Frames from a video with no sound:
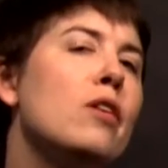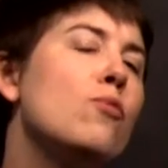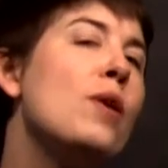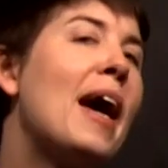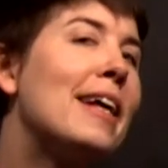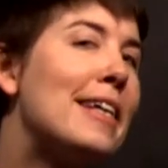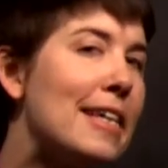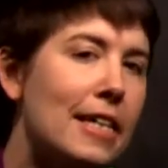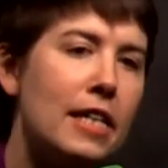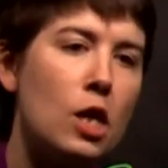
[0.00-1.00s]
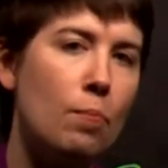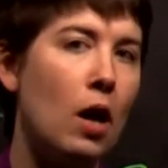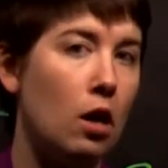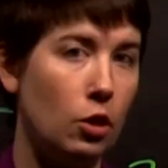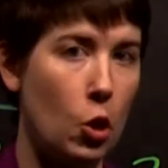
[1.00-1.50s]
If we had any
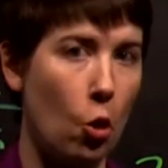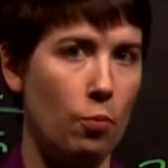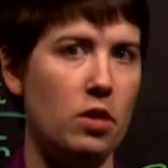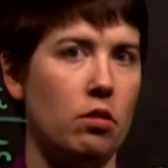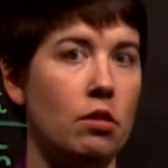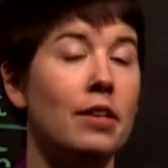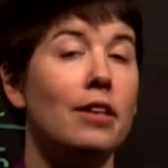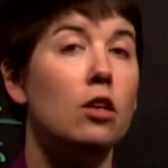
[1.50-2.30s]
polynomial,